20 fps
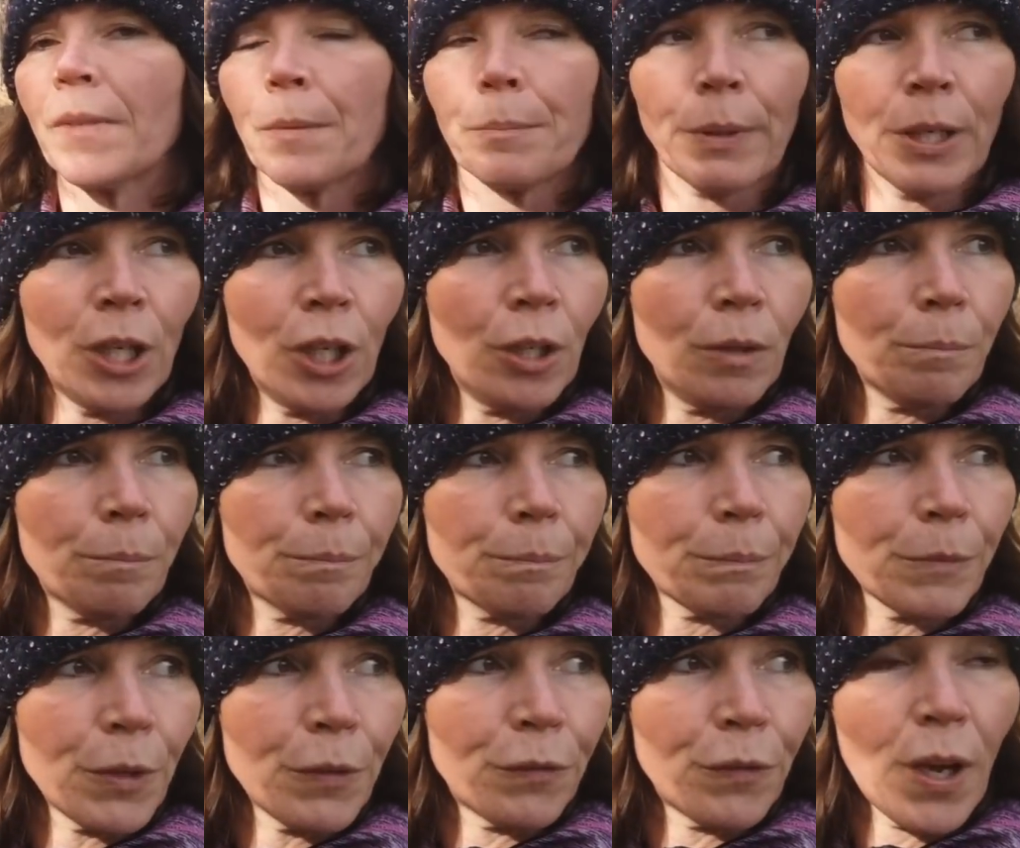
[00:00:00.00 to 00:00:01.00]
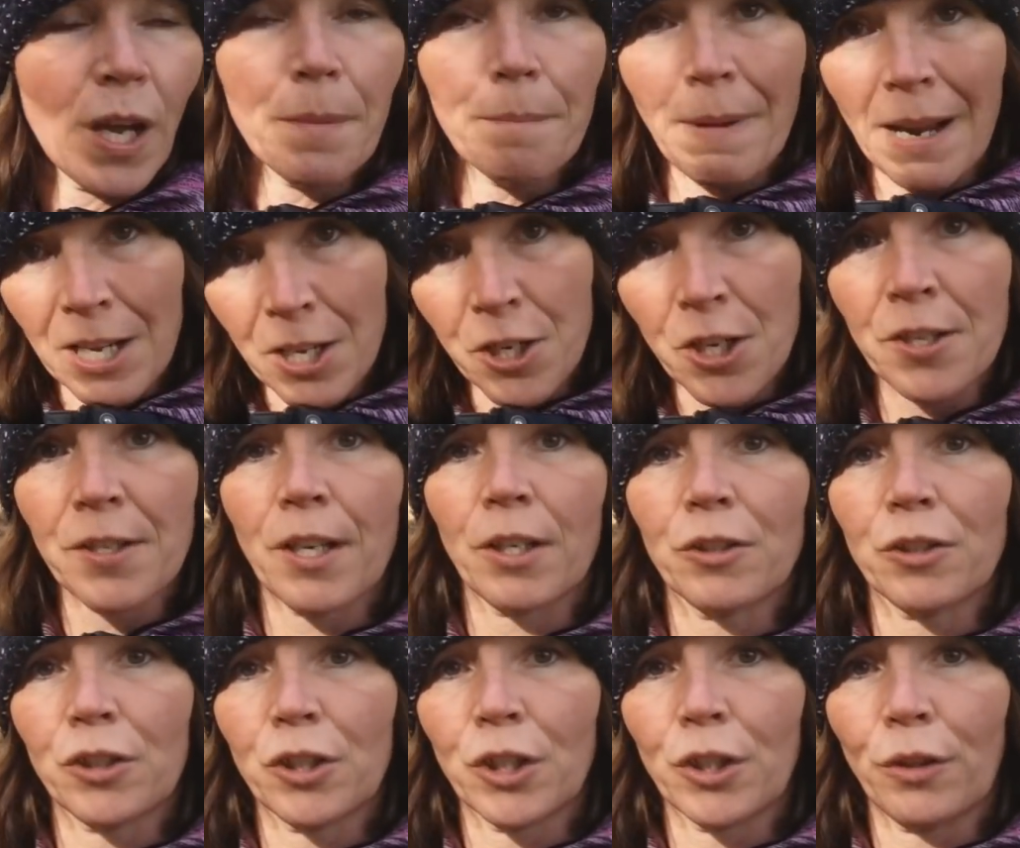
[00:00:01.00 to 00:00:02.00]
but you've mentioned
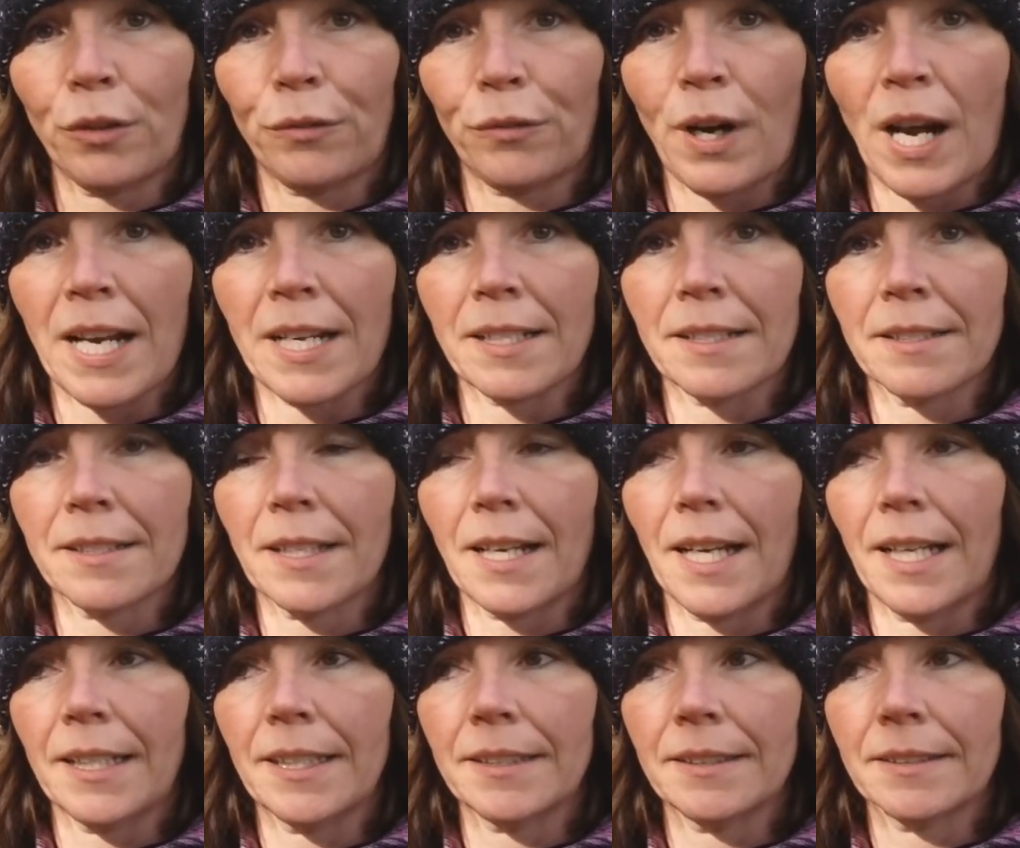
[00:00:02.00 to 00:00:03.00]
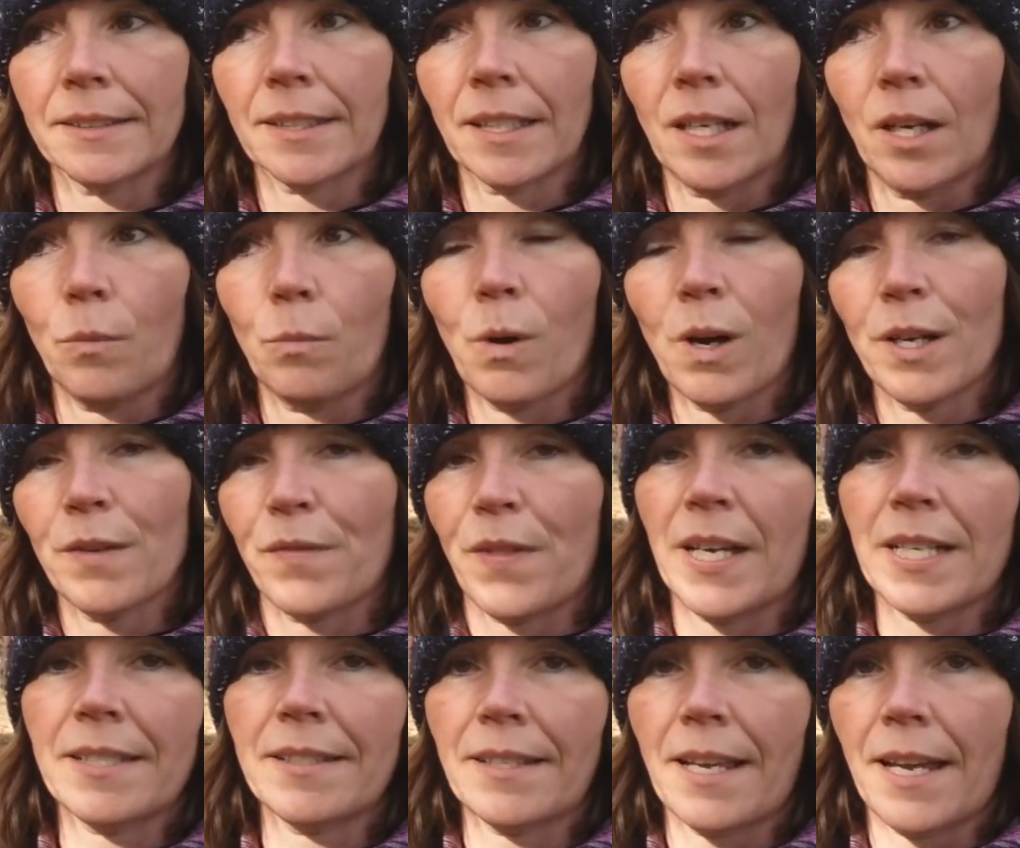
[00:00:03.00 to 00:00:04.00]
those to your friends and what have
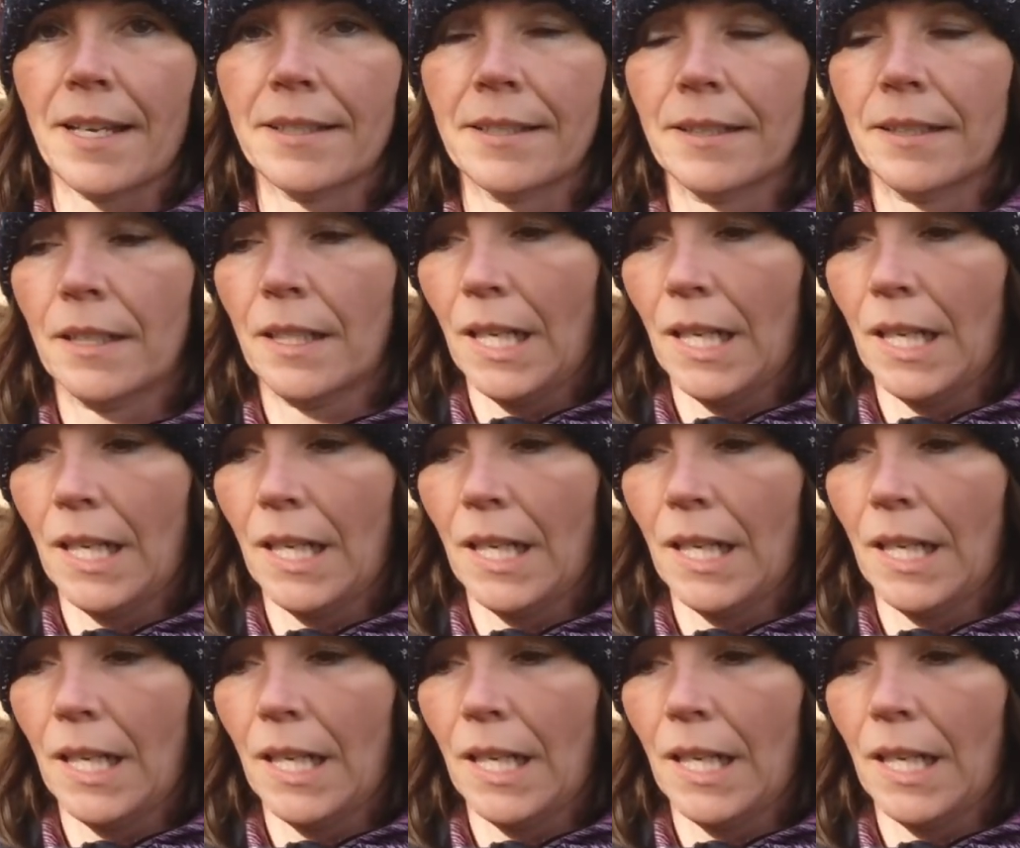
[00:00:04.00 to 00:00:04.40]
they said?